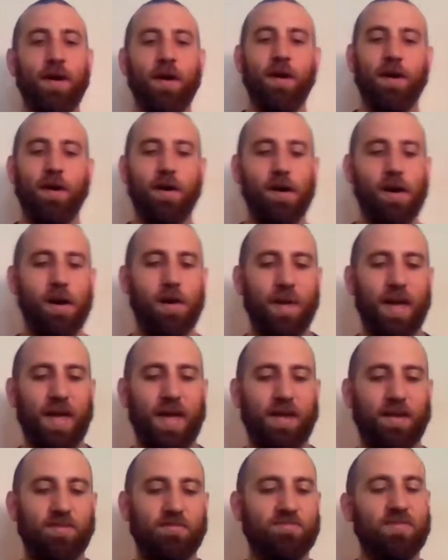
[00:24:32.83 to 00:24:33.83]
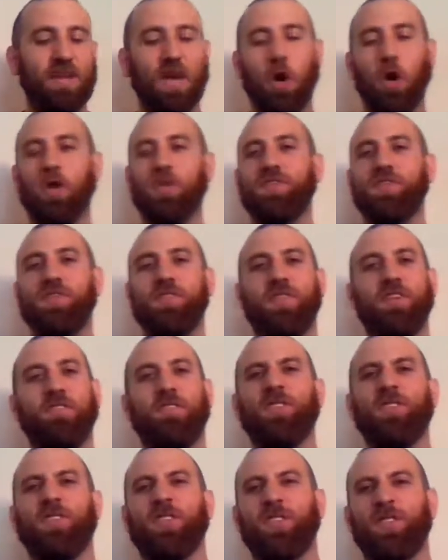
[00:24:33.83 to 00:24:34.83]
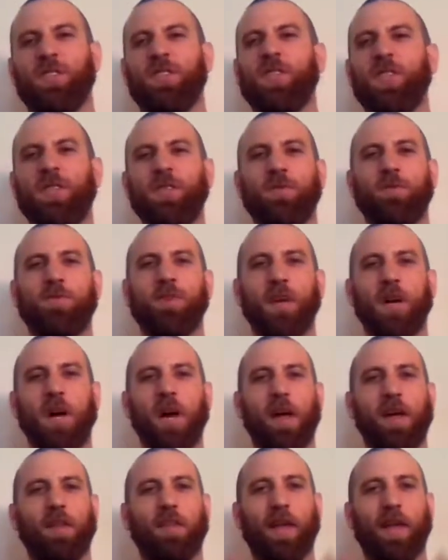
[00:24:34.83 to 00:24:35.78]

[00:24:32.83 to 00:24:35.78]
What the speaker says: and Austin Theory's just chiseled cut,